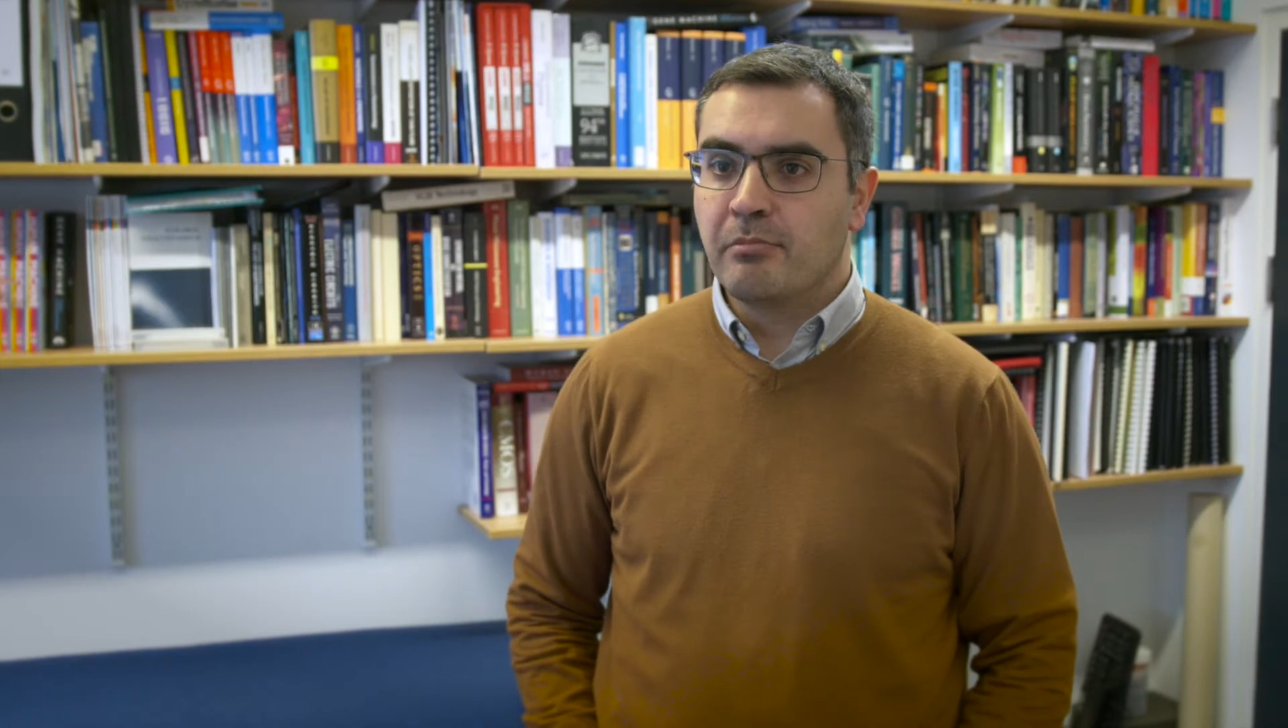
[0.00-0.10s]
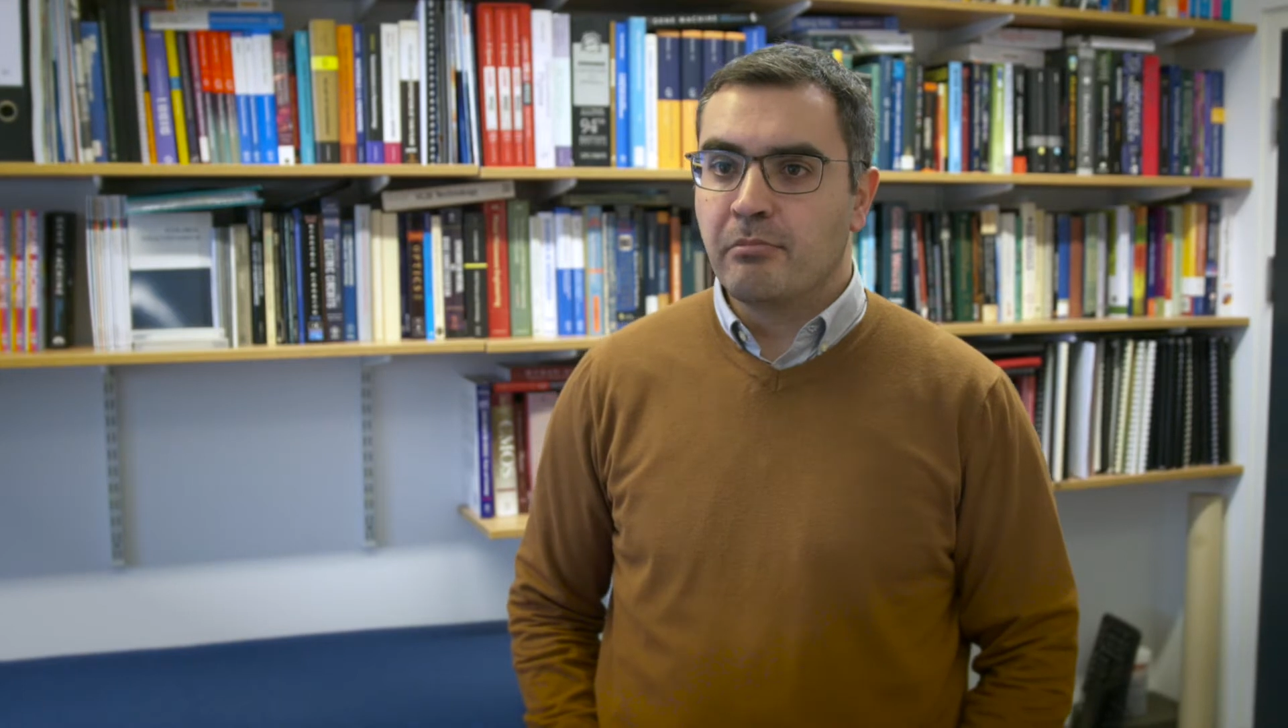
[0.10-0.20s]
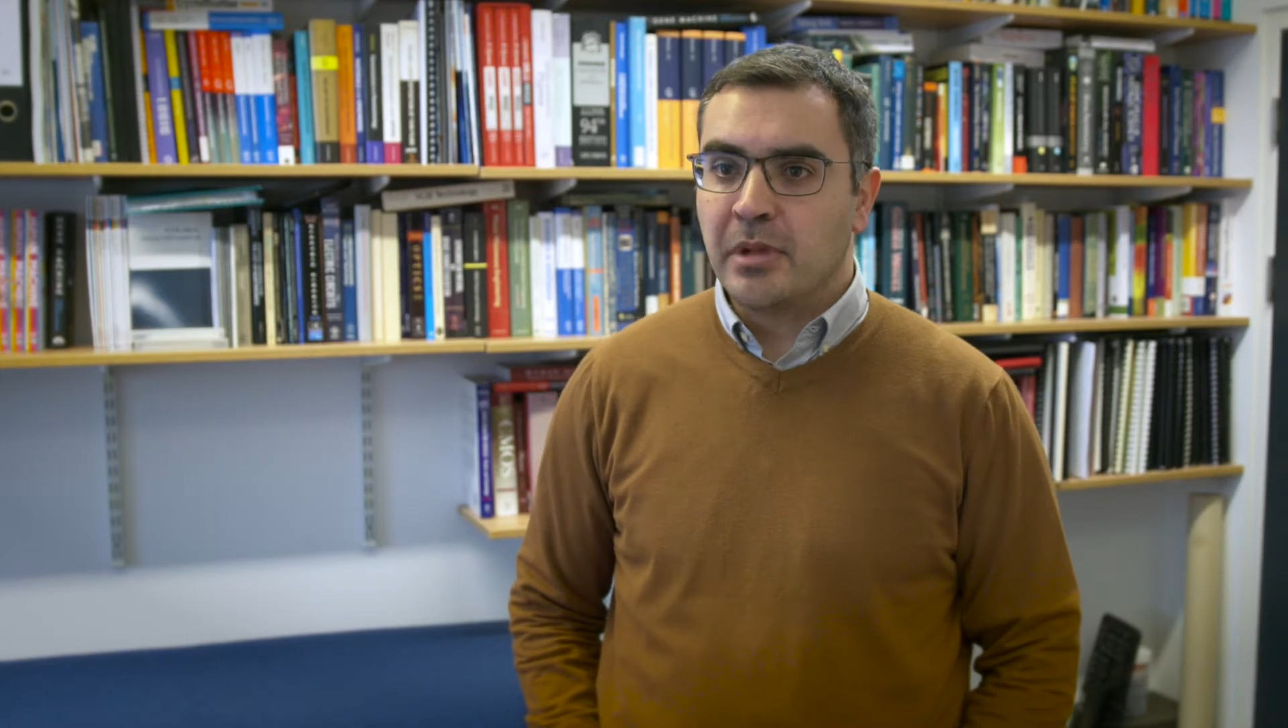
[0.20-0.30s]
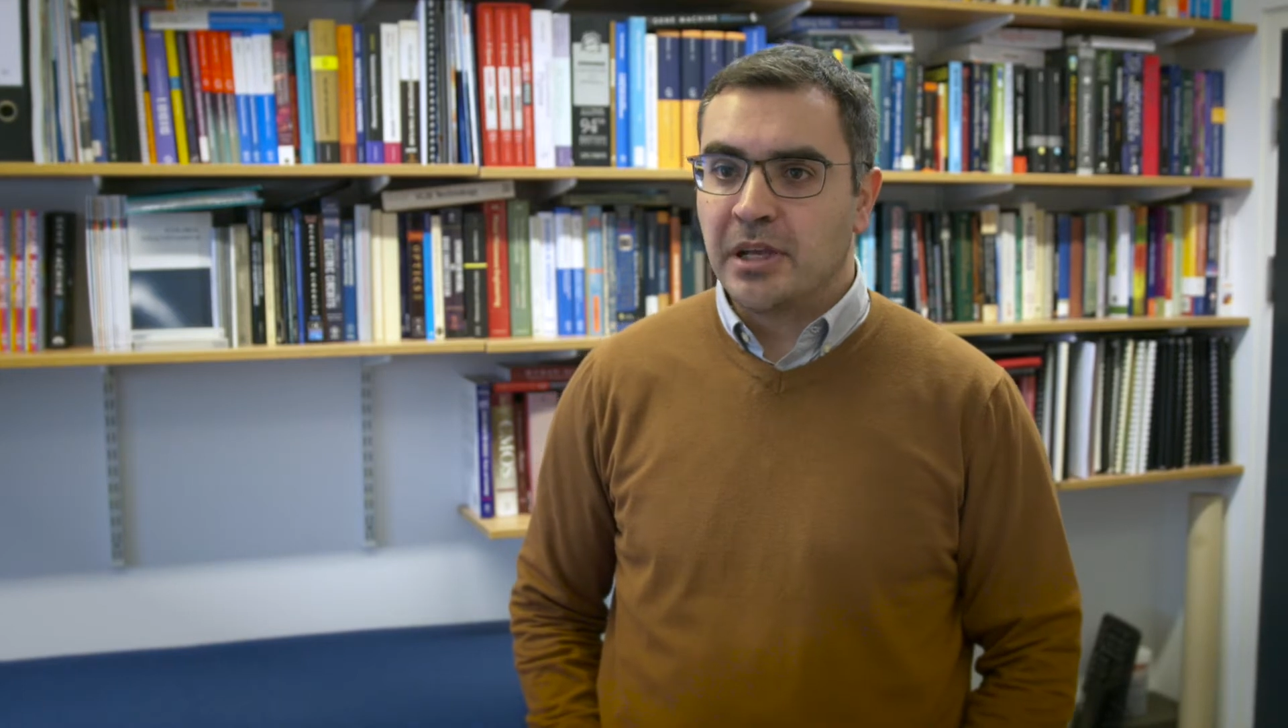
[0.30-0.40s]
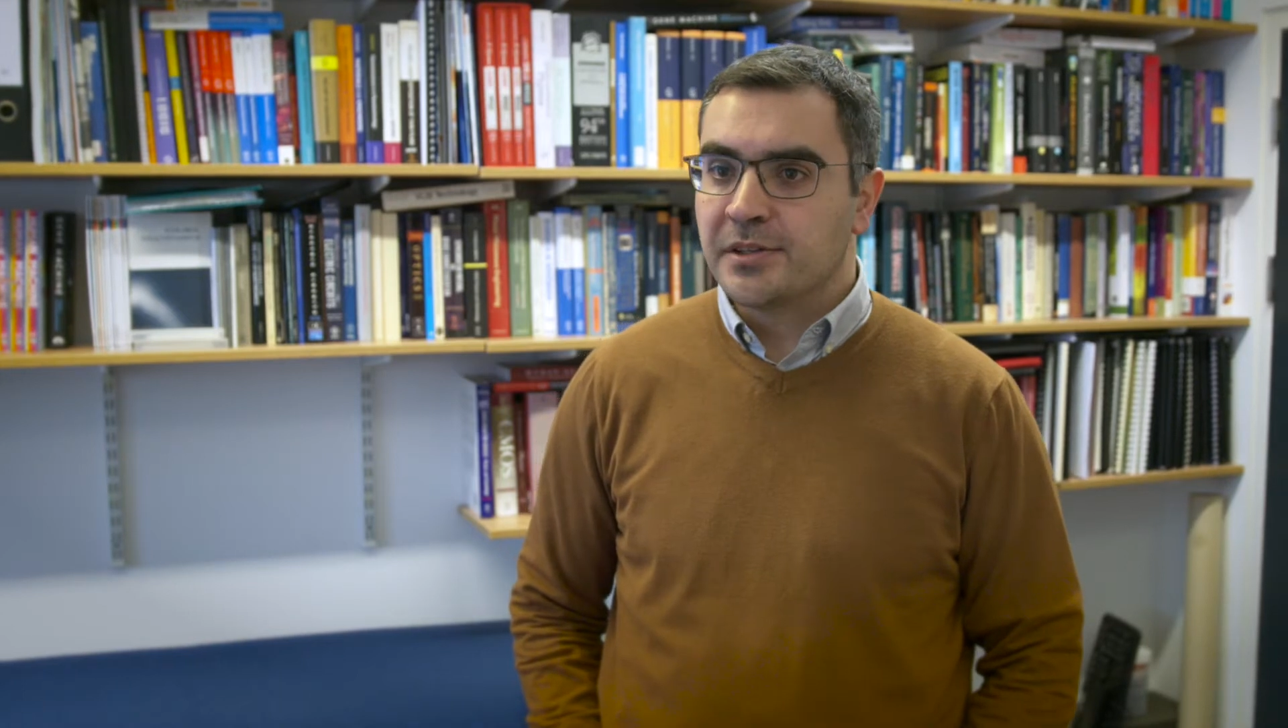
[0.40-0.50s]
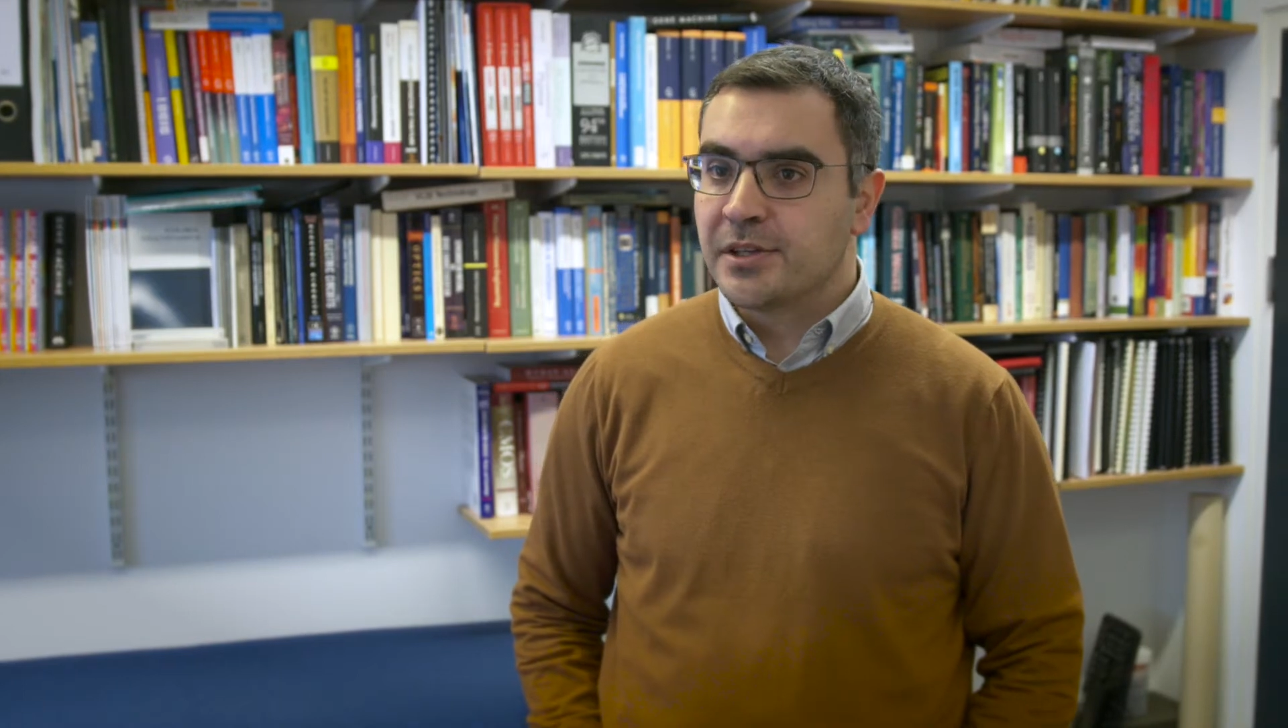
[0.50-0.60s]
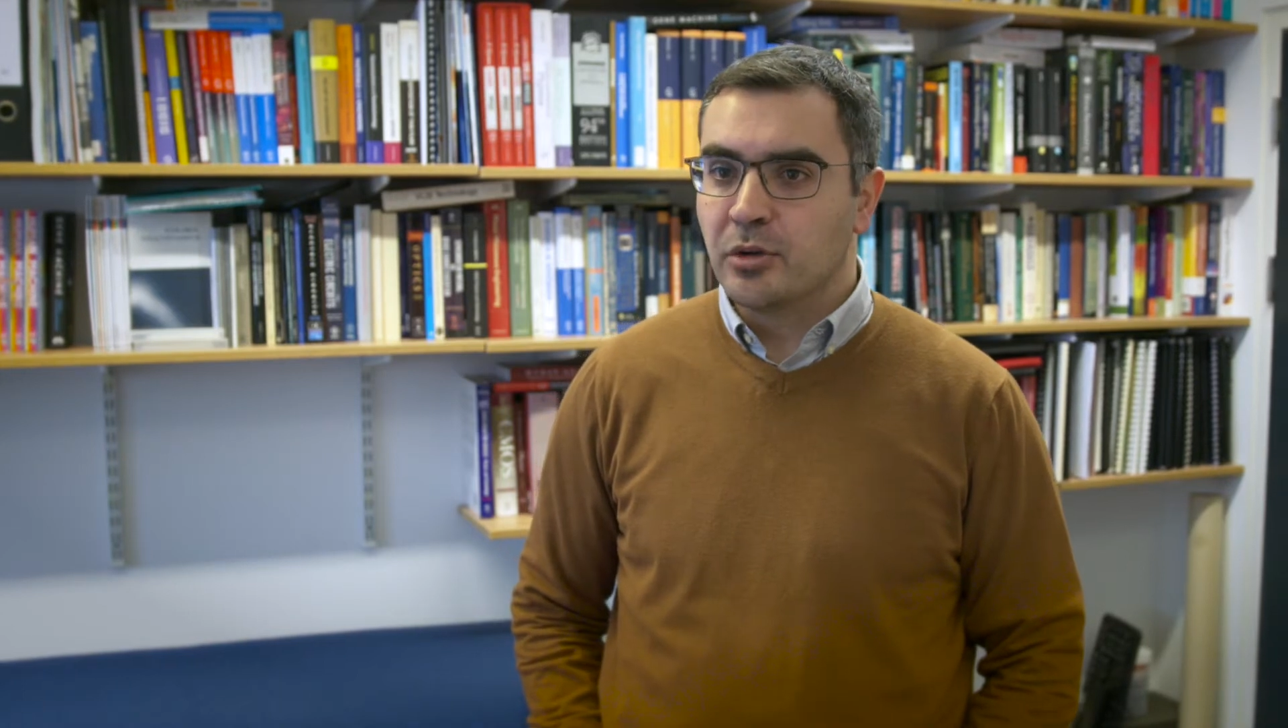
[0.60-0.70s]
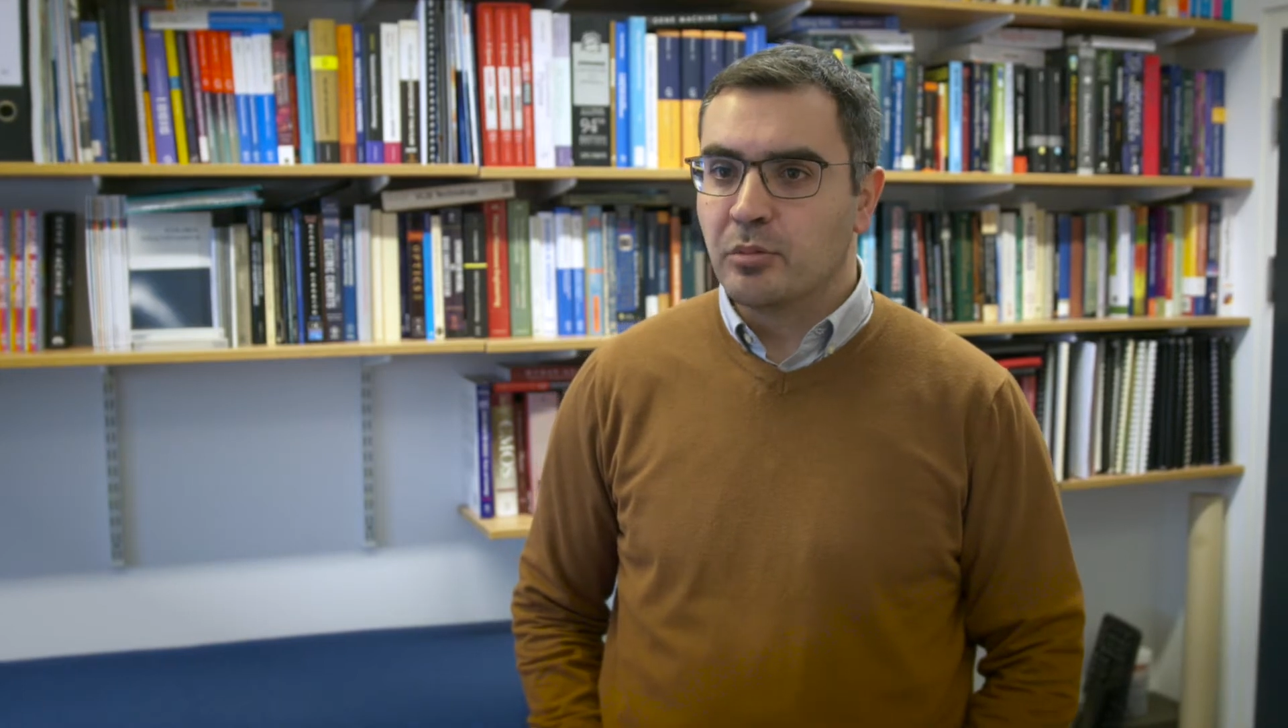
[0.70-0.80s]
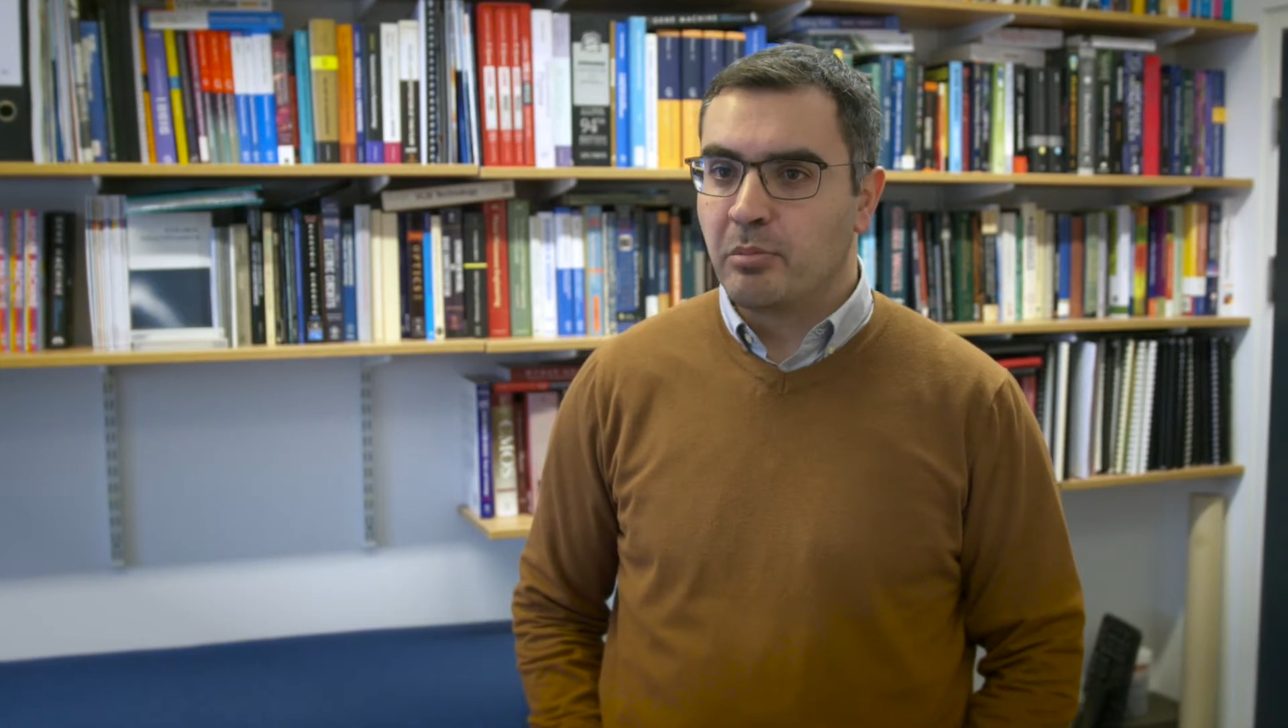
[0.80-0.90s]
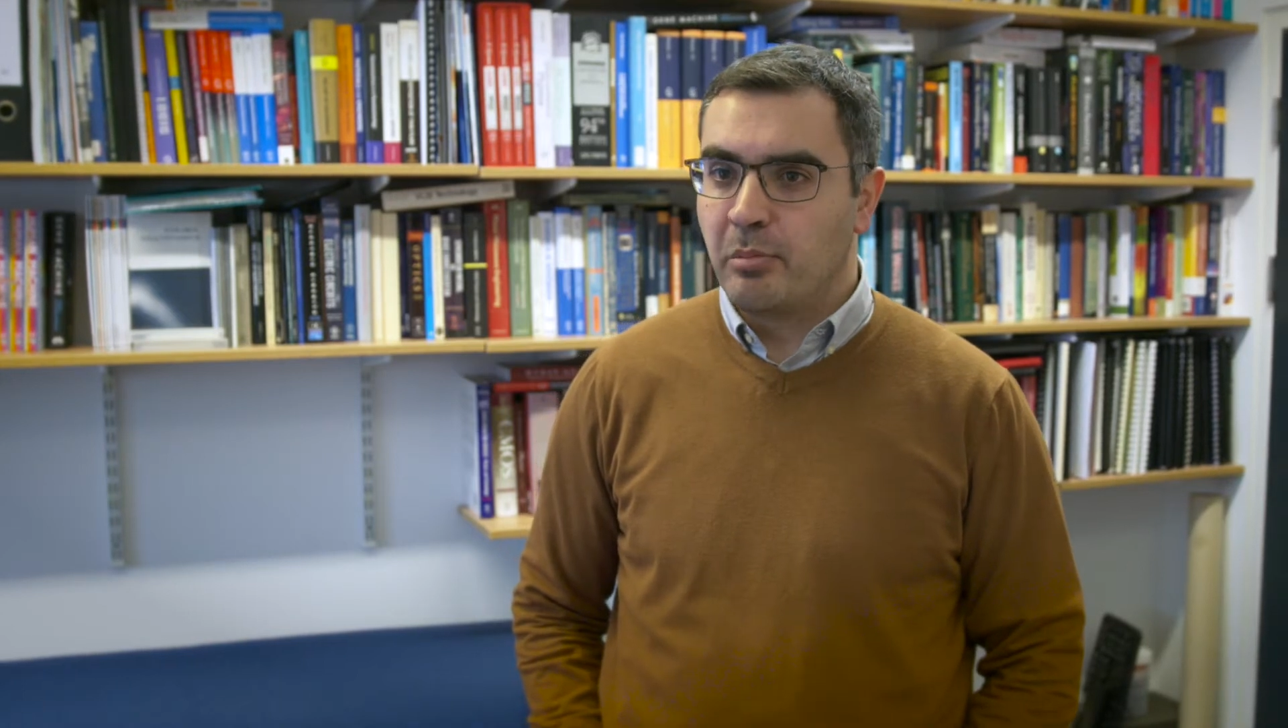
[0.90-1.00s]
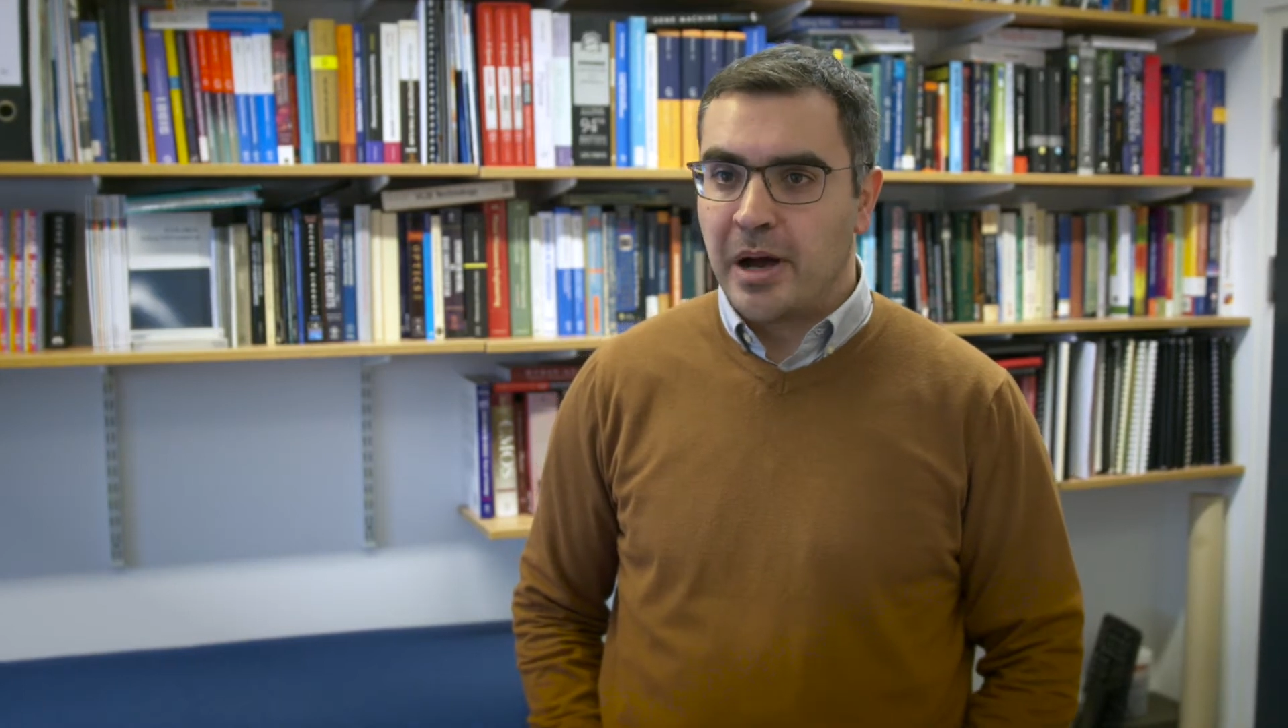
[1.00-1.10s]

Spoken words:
minuscule